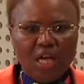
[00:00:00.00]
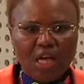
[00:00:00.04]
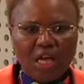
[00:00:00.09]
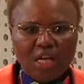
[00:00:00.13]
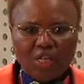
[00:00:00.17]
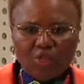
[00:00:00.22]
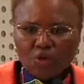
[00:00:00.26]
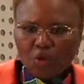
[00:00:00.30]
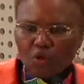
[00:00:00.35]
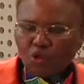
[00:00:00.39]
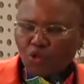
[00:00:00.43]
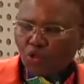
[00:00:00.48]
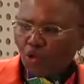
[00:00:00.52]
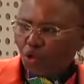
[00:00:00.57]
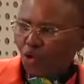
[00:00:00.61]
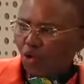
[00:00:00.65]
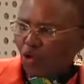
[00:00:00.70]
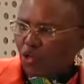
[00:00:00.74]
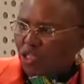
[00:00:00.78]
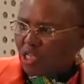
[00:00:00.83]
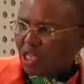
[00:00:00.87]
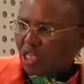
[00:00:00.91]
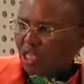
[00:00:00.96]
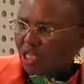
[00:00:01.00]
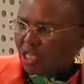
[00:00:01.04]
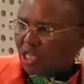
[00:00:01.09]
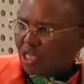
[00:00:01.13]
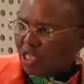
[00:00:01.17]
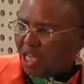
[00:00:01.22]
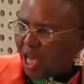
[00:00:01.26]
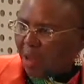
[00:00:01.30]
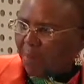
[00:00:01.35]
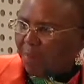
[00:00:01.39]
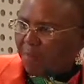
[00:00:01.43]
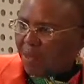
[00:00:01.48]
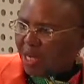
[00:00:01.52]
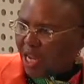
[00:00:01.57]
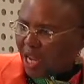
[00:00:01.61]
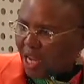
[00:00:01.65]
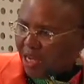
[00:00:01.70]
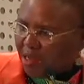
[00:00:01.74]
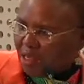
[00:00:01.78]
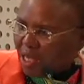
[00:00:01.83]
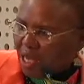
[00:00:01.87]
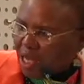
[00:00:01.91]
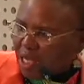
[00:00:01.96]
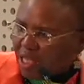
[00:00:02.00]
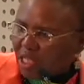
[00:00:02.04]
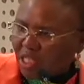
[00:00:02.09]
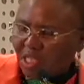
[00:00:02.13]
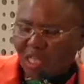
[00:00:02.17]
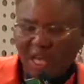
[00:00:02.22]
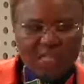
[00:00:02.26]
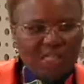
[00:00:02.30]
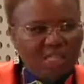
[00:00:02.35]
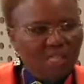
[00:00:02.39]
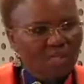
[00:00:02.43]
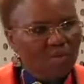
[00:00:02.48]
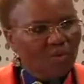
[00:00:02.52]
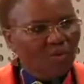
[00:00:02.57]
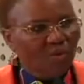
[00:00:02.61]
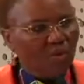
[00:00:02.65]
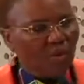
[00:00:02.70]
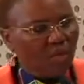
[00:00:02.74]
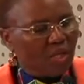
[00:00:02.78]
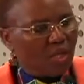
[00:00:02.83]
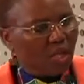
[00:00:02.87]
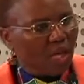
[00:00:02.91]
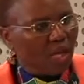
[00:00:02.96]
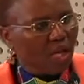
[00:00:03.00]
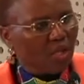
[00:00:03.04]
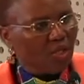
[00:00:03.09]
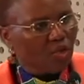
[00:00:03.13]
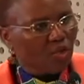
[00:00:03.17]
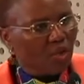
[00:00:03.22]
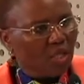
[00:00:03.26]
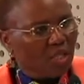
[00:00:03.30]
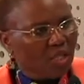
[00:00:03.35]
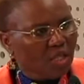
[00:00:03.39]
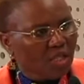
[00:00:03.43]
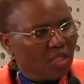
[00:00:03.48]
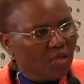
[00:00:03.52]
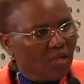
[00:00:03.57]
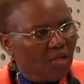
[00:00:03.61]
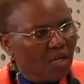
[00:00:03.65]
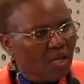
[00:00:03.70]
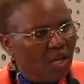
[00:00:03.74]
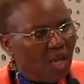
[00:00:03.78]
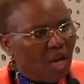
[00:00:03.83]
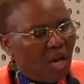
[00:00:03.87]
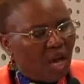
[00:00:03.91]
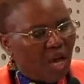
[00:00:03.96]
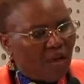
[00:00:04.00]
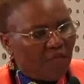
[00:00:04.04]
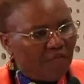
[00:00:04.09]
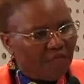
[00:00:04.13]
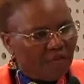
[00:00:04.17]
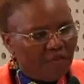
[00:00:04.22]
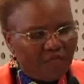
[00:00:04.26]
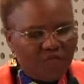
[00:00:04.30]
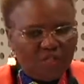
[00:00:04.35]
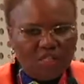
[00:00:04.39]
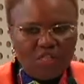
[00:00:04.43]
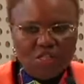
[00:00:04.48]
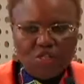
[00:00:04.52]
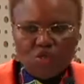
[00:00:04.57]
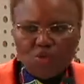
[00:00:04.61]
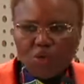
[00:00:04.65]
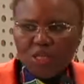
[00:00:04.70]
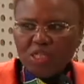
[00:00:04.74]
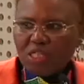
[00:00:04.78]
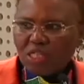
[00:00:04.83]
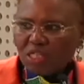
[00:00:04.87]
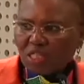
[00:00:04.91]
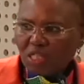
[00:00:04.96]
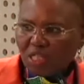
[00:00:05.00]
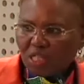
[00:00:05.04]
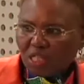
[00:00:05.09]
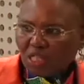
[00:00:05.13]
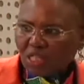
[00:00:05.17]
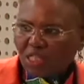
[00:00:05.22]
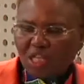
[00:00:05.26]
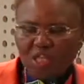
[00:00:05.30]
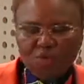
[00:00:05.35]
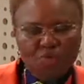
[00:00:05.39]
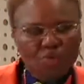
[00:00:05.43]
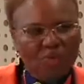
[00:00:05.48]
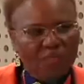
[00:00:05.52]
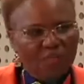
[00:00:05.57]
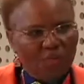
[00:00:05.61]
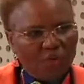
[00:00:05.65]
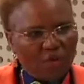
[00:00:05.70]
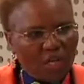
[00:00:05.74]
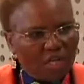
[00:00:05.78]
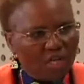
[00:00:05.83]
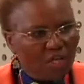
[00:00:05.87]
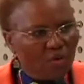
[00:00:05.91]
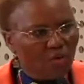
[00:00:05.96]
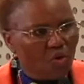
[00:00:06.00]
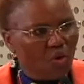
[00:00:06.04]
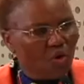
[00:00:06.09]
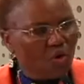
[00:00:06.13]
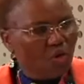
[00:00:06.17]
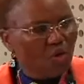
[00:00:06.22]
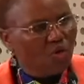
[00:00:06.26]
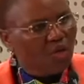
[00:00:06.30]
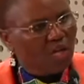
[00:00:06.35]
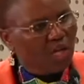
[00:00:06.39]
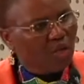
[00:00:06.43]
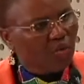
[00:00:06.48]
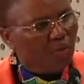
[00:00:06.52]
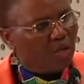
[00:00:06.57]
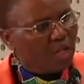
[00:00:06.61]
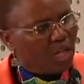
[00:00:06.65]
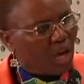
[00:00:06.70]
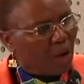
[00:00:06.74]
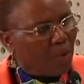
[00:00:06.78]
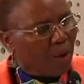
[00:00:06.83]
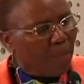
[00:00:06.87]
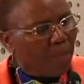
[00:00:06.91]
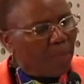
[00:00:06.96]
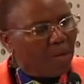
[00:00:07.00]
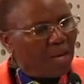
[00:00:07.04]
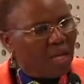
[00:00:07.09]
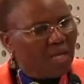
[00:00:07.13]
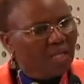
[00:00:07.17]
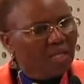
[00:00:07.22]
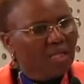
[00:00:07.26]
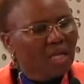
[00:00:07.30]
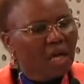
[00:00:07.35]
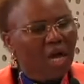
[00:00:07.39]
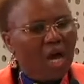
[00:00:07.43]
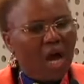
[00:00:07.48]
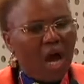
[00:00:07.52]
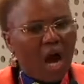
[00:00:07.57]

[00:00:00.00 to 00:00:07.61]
It's also got its year plan, starting with 2015, 2016. We've already concluded with our plans.